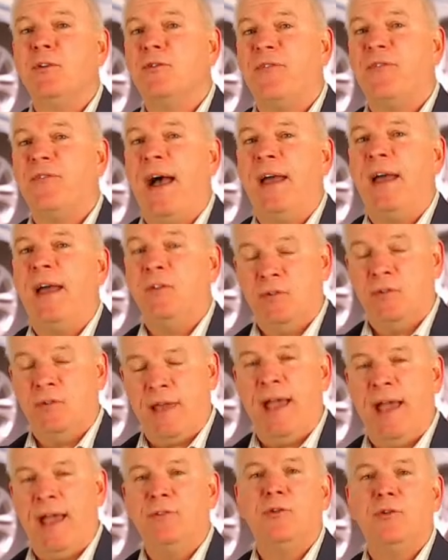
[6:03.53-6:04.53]

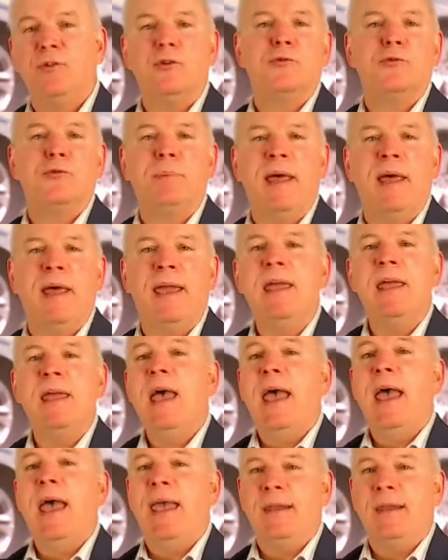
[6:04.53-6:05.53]
size to display
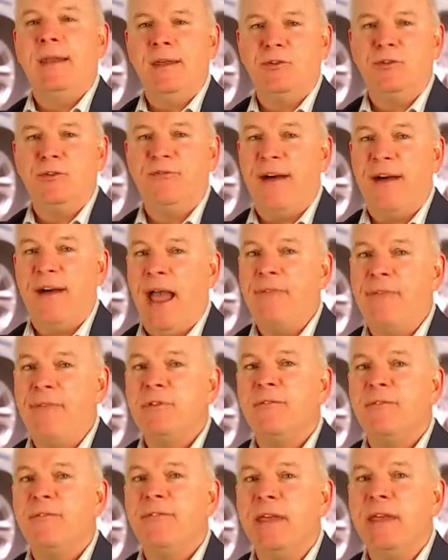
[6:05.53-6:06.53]
at least 5
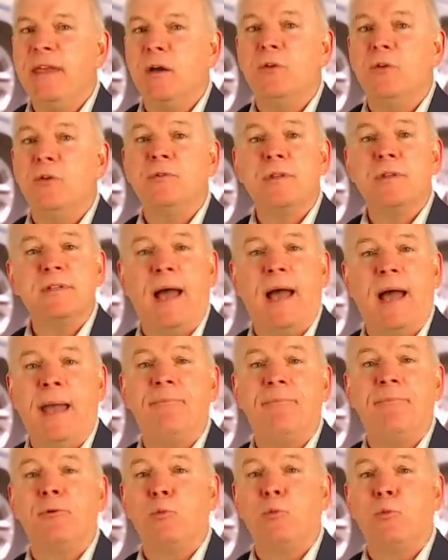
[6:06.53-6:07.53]
of the vehicles of the
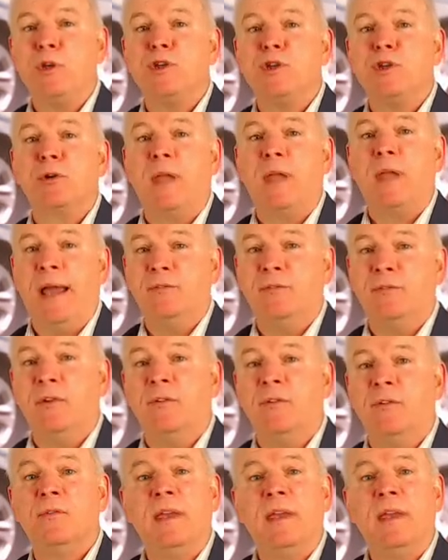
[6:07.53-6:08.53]
type for which your
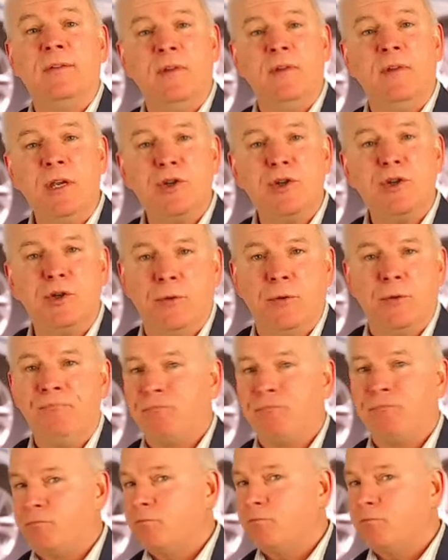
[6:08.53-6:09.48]
license is issued.